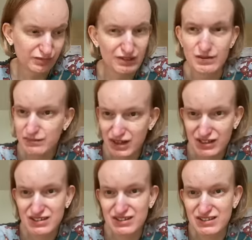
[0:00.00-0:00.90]
I'm
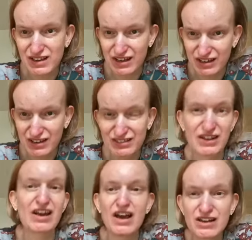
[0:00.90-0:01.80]
glad to say that
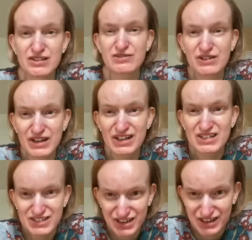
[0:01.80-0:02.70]
it hasn't really
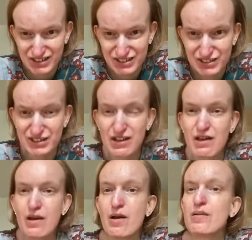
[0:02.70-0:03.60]
changed,
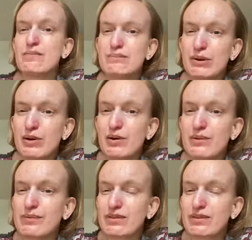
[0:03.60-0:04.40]
but